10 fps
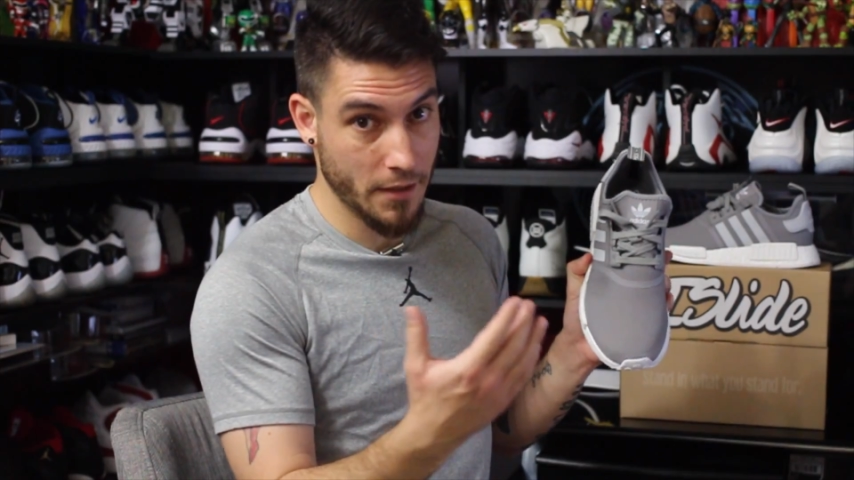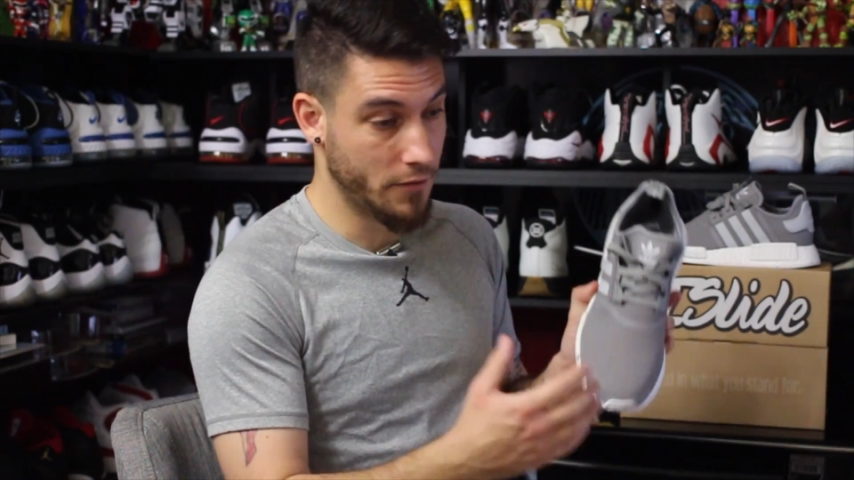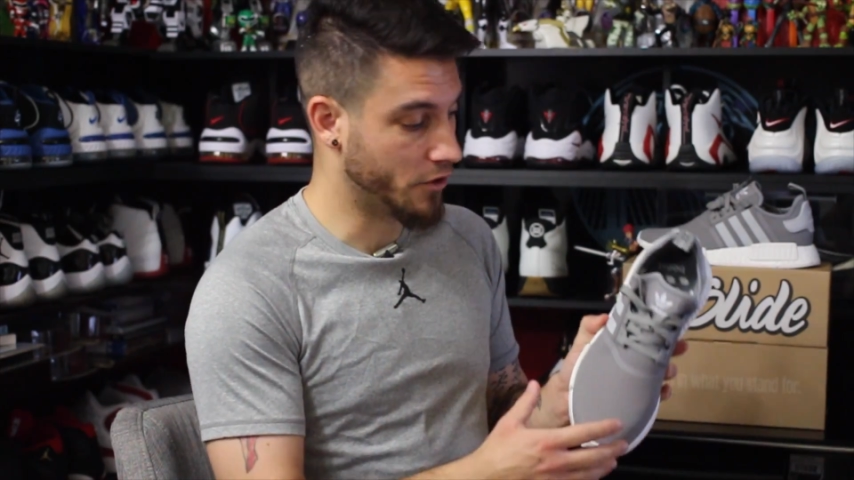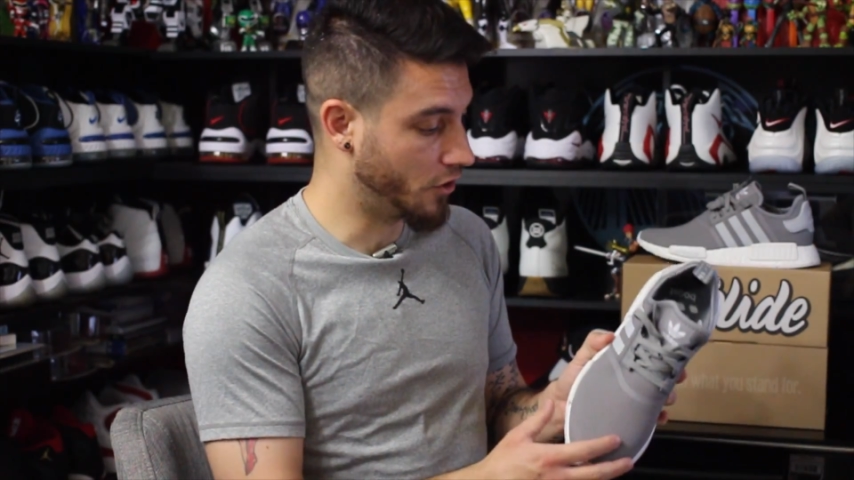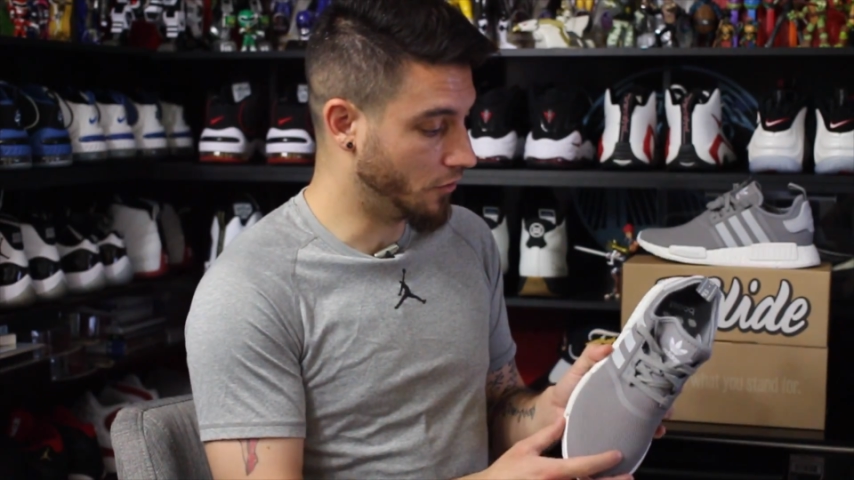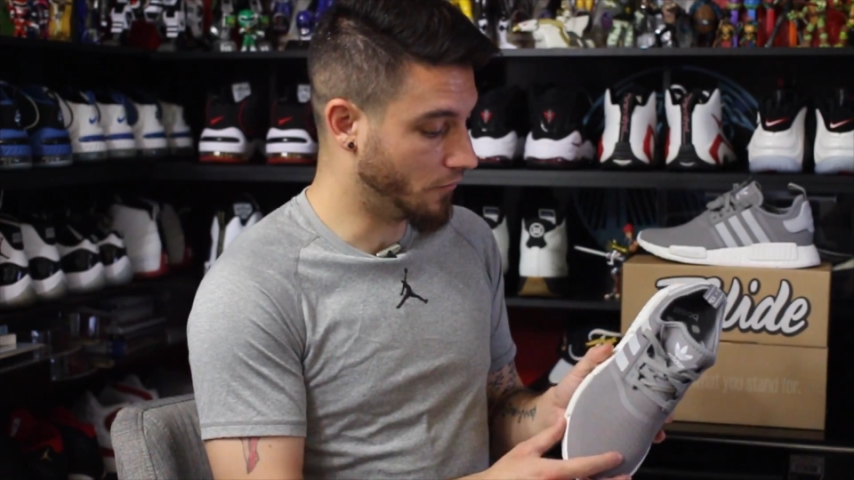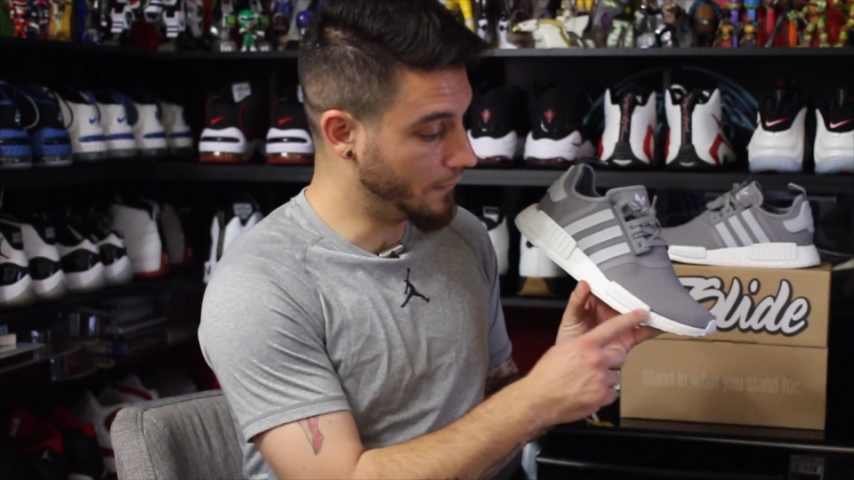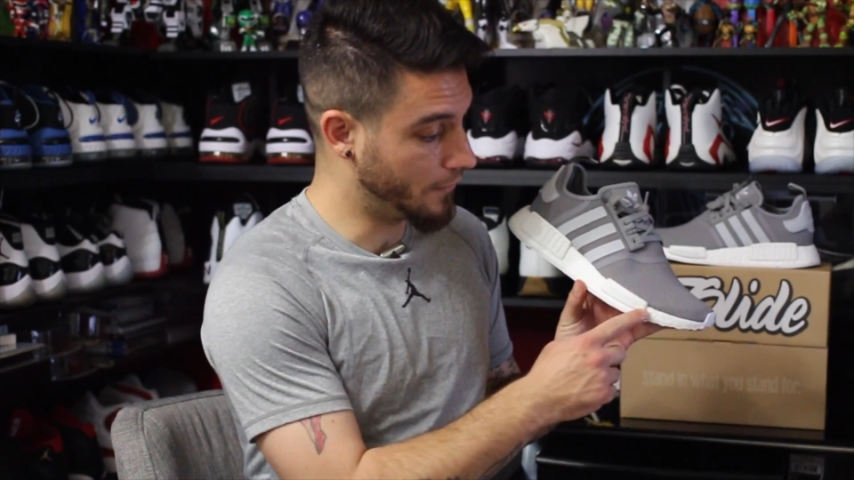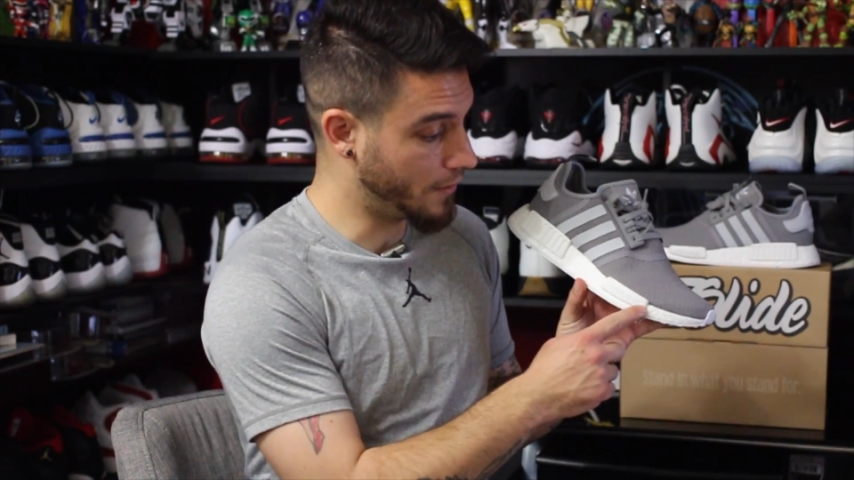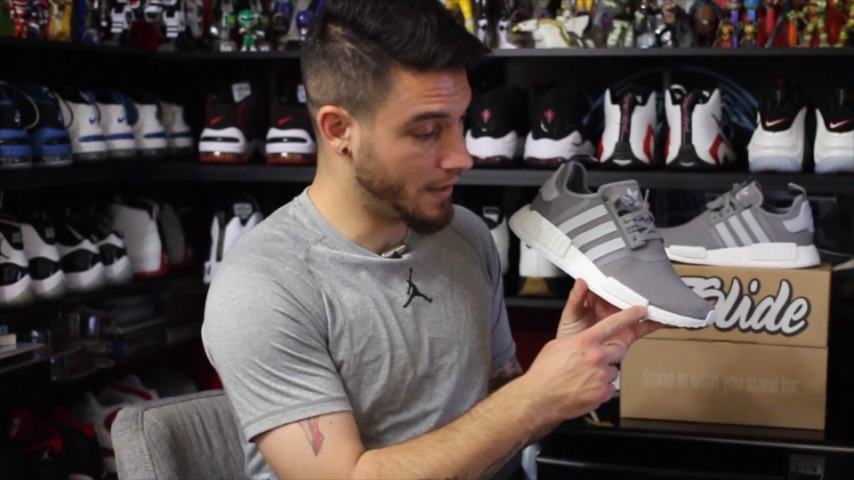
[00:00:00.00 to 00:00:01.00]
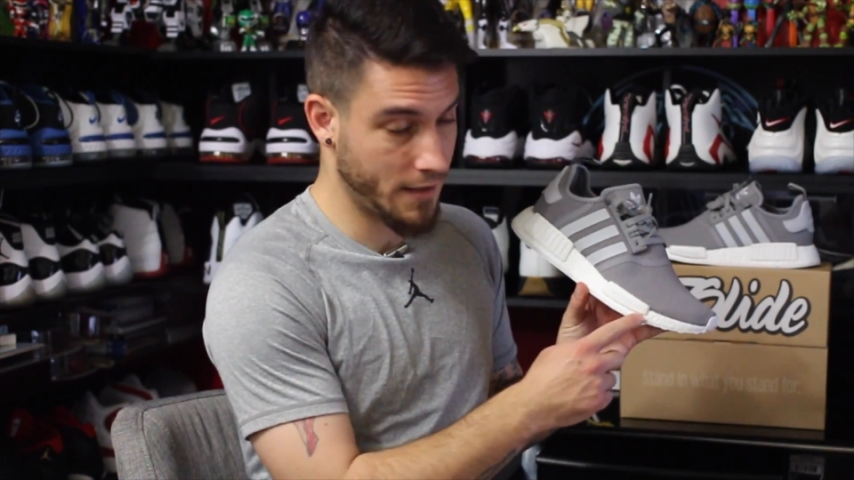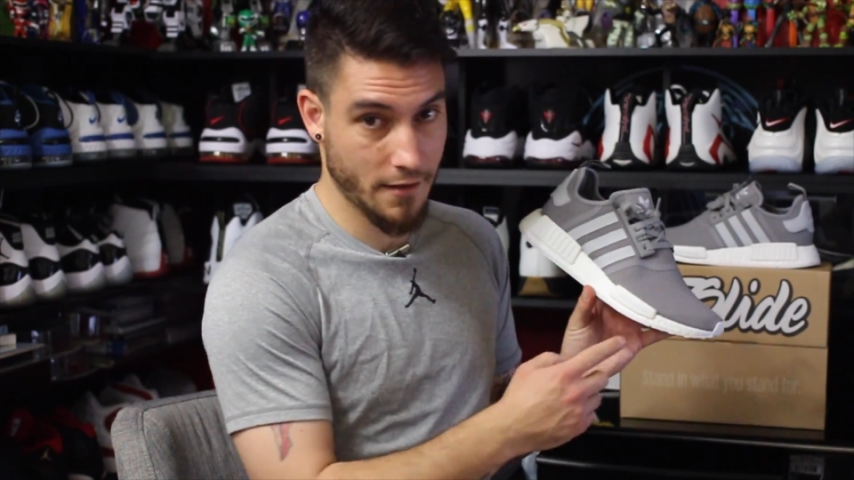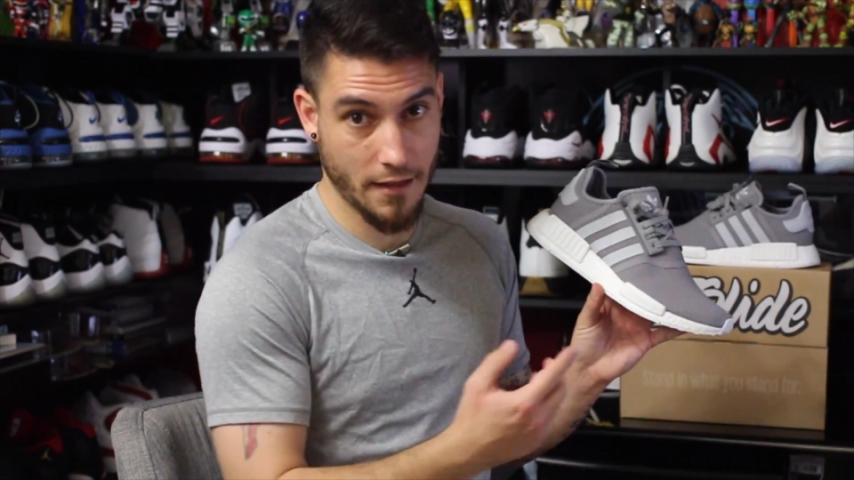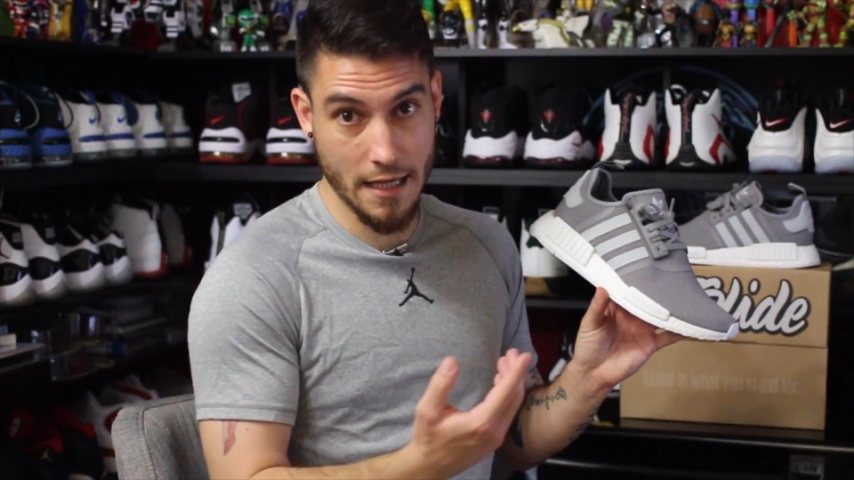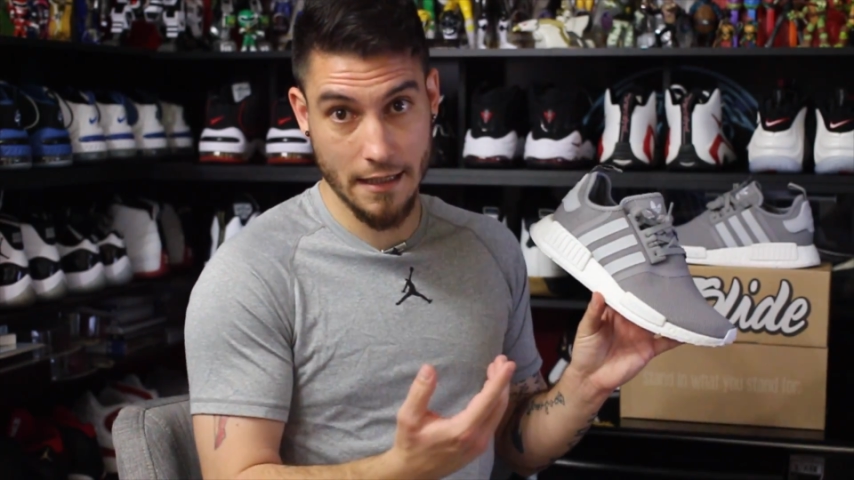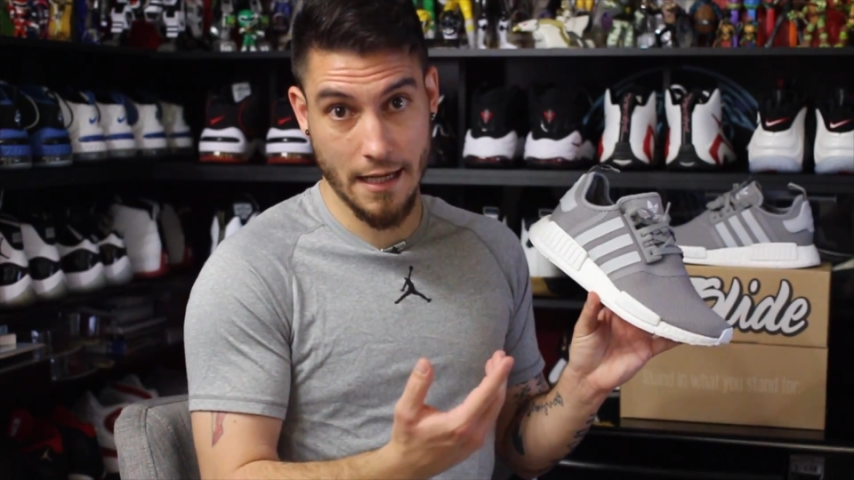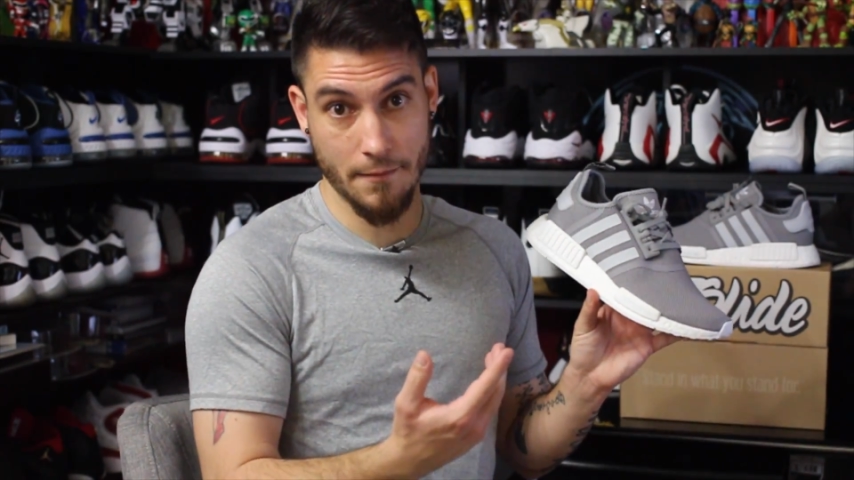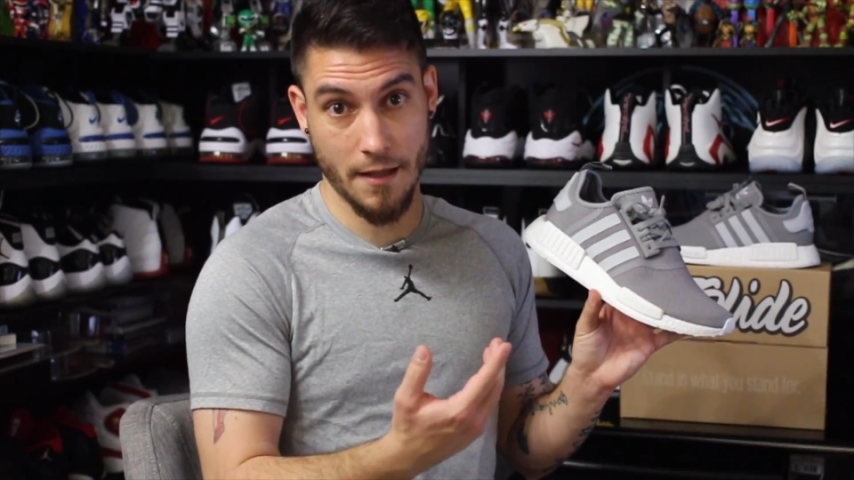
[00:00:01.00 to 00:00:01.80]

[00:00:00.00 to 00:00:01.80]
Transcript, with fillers: be on the shoe, even right there, god damn,